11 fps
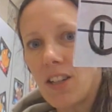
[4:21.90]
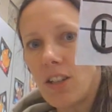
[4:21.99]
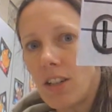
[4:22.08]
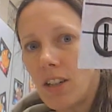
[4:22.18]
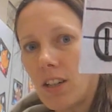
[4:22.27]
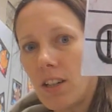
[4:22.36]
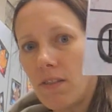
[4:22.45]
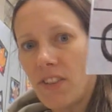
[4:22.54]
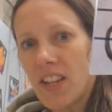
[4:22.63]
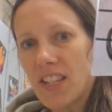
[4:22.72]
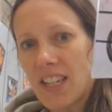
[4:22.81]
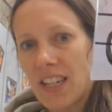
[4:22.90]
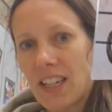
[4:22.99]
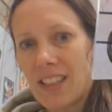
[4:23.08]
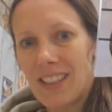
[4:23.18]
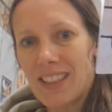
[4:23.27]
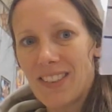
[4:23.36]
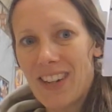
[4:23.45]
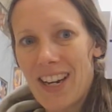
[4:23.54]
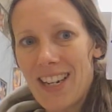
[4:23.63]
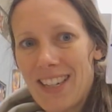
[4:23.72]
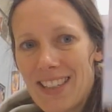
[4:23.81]
a little fuzzy,
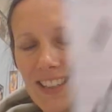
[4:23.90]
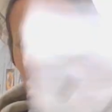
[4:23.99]
right?